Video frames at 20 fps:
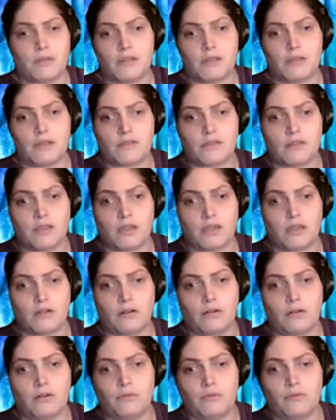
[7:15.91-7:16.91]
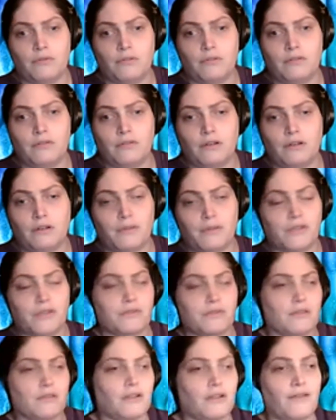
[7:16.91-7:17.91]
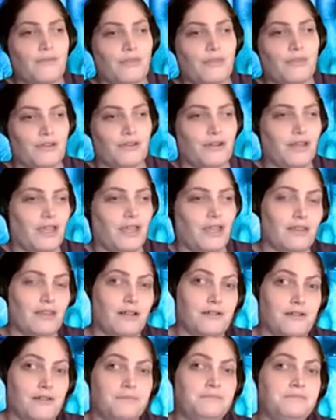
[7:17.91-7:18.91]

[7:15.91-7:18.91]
It's now almost 11:30 at night.